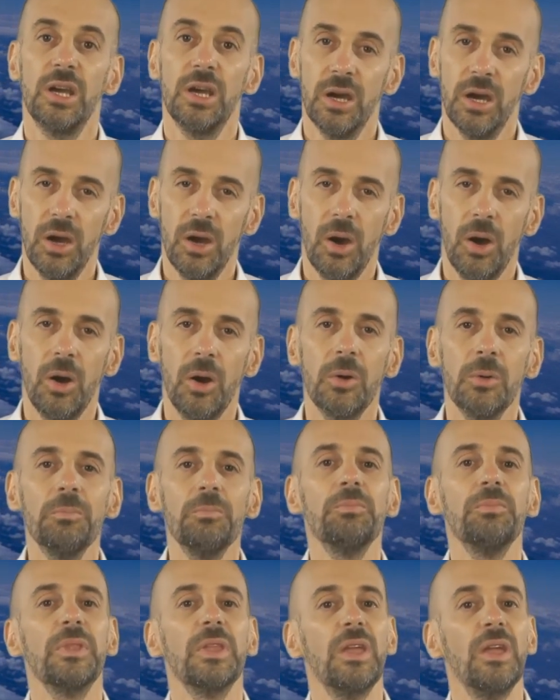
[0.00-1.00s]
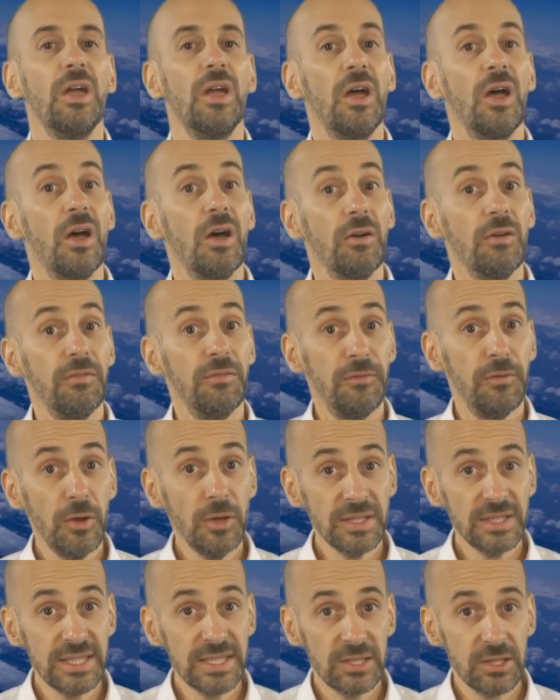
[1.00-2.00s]
or
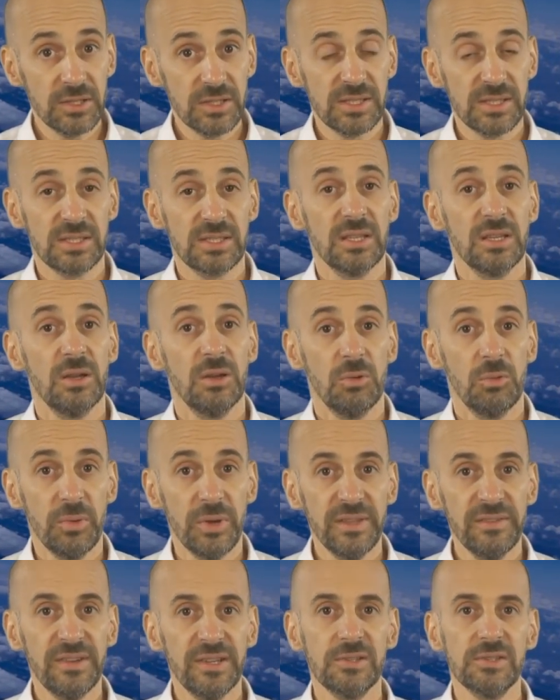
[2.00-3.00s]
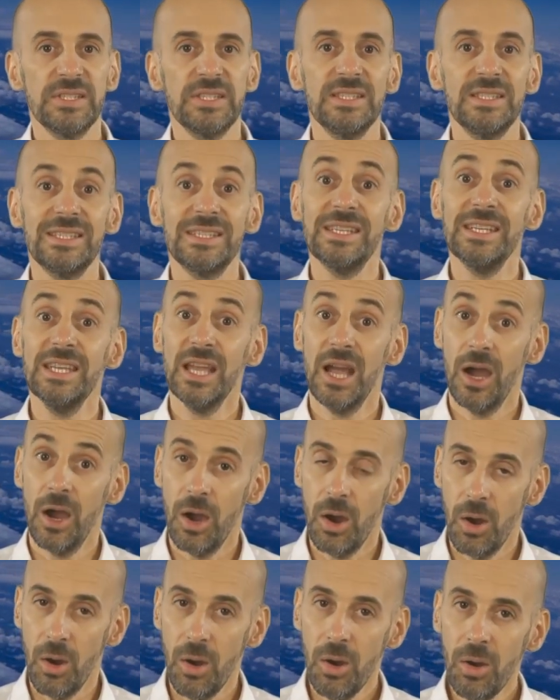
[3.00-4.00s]
30 knots wind velocity
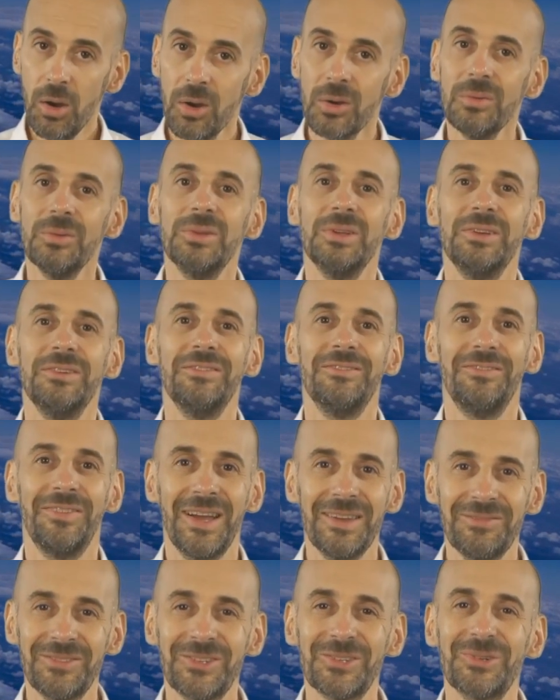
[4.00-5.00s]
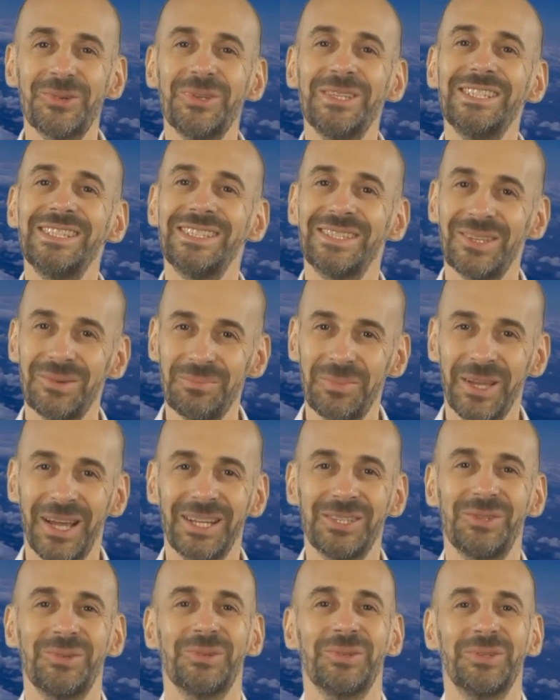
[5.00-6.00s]
or 5 degrees
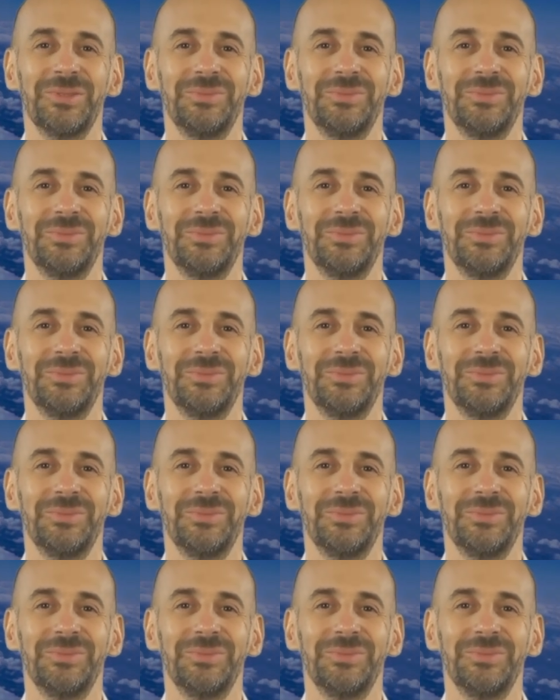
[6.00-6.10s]
temperature.